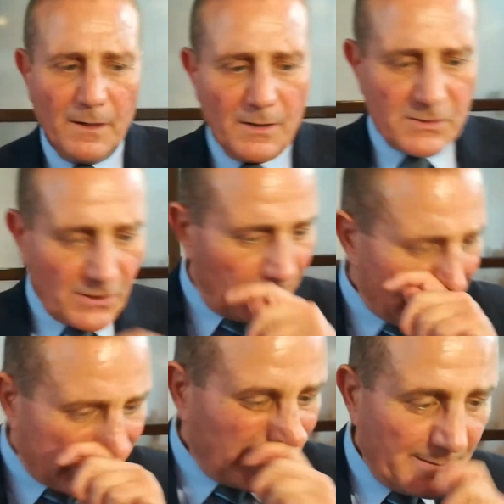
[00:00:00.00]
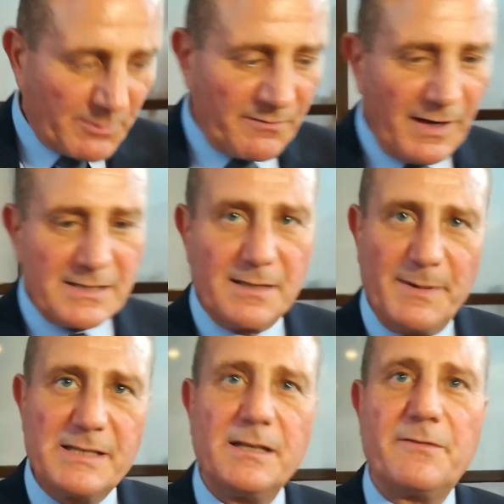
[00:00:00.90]
So this study provides the
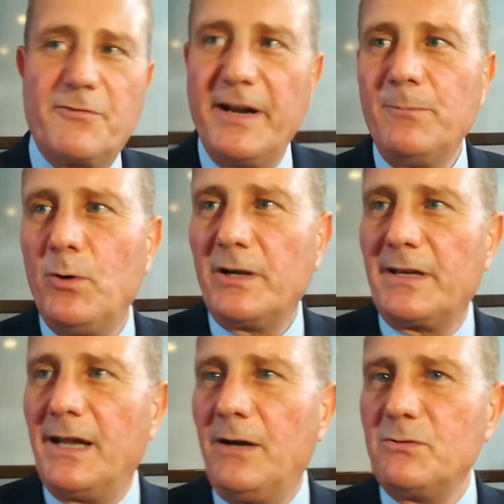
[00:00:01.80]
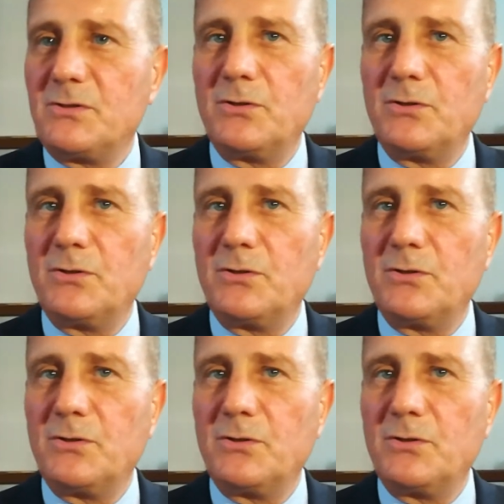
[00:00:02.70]
basic framework now to